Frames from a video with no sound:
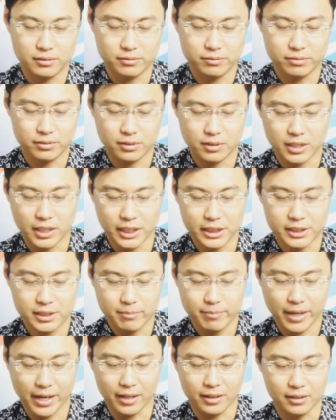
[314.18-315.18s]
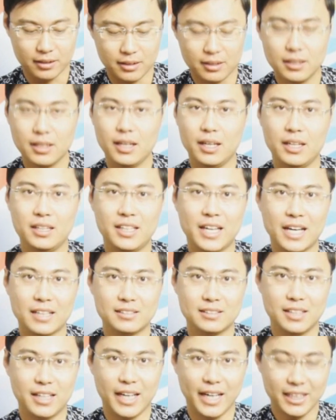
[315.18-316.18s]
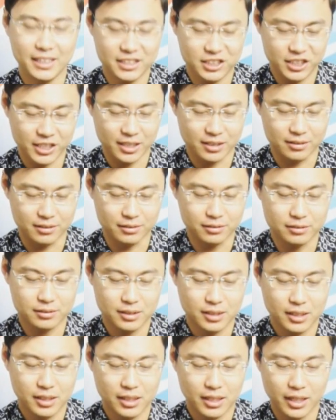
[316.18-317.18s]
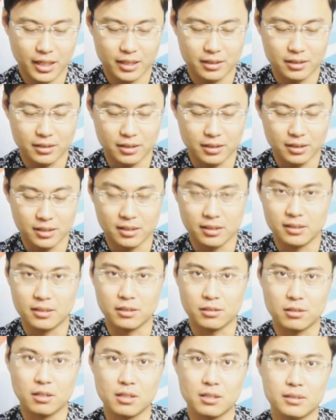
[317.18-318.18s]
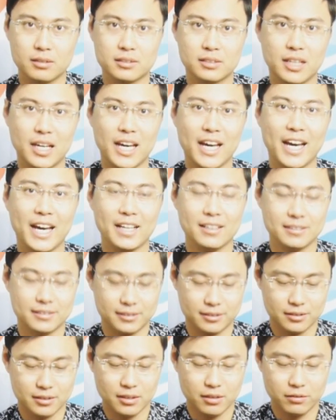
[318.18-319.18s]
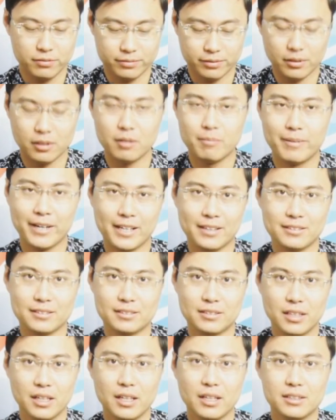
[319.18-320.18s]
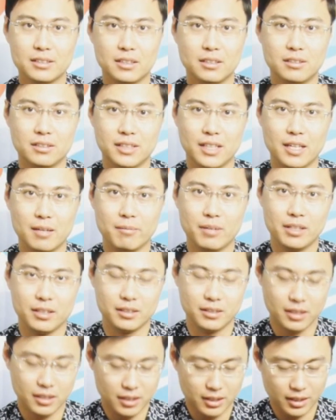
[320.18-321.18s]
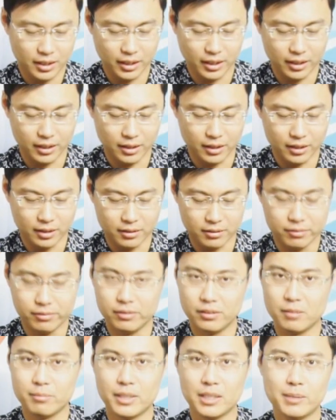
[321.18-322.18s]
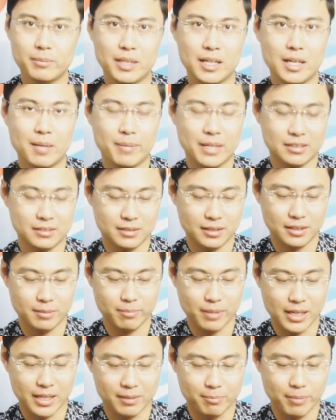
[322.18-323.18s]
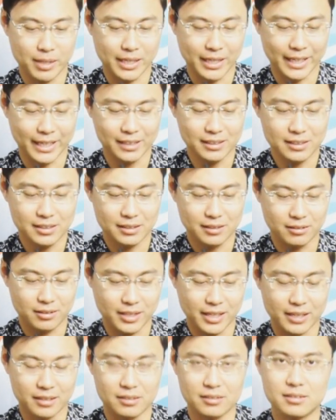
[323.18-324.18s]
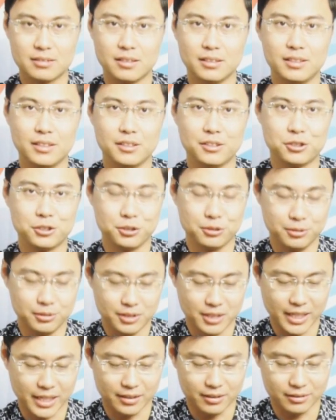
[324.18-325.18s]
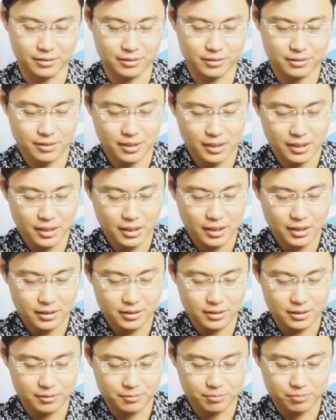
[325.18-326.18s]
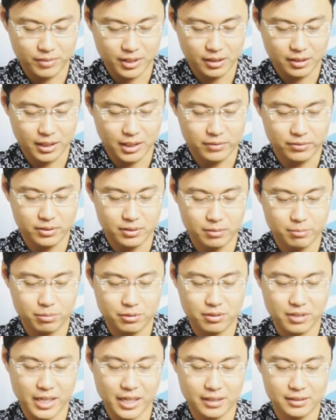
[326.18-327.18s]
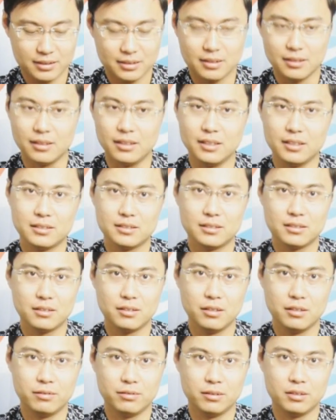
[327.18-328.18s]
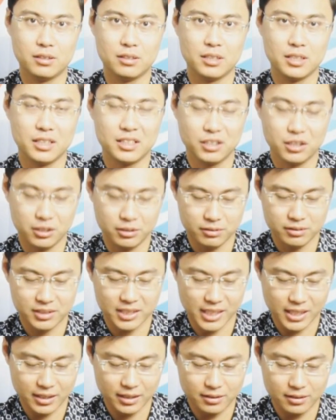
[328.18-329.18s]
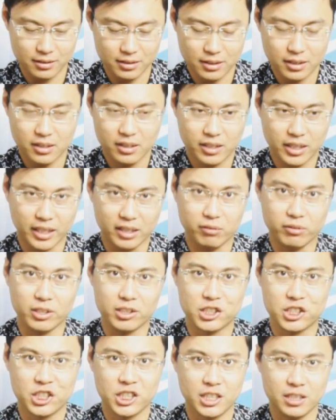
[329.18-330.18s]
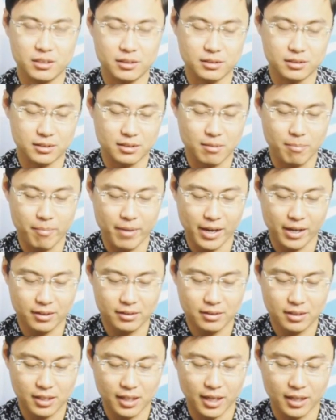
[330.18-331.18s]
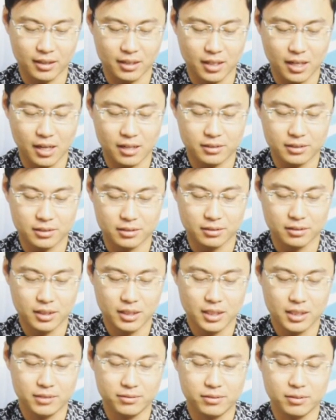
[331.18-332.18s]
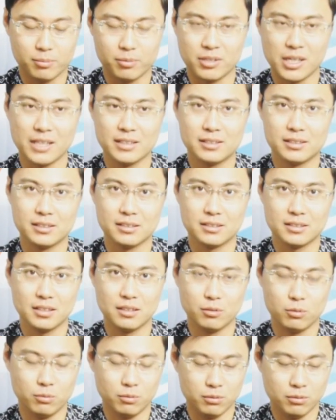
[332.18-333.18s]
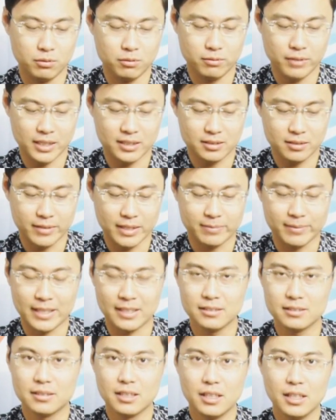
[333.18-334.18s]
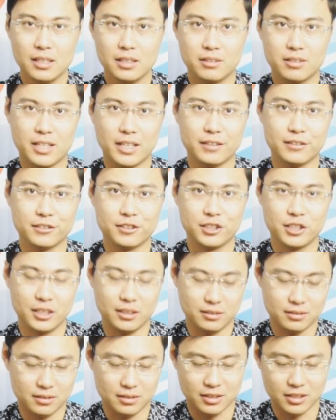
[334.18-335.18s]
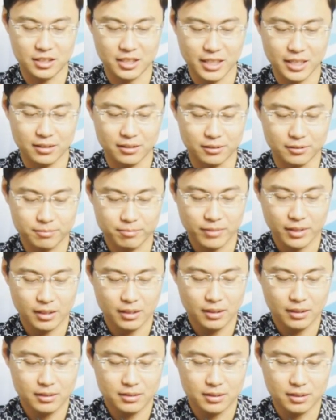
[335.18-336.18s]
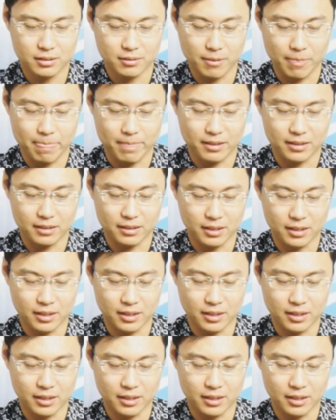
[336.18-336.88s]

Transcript: for each band it has 8 channels, and the goggles has 4 bands. So namely, and 4 multiplied by 8, you get 32 channels. So if you press this for 2 seconds, it will change the band, and also if you press this 4 multiplied bands, you can change the channel. So